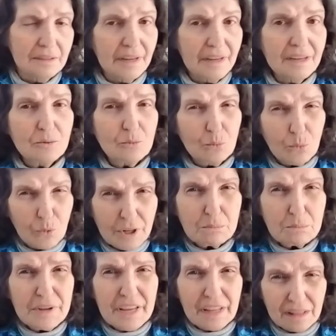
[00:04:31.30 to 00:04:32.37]
It would
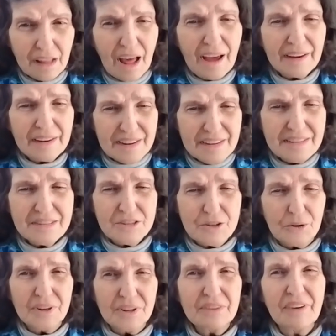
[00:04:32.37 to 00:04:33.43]
be a lot
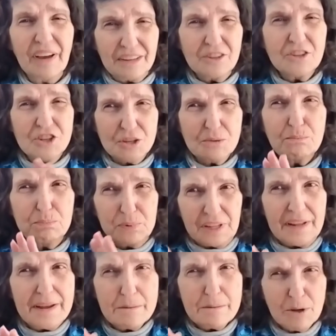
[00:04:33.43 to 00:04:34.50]
easier if I could just
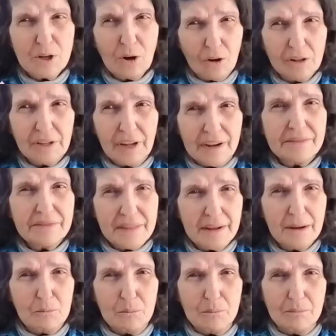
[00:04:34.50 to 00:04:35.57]
blame it all on
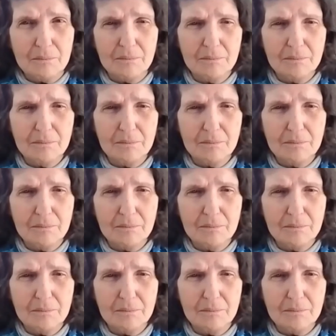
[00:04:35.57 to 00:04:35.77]
them.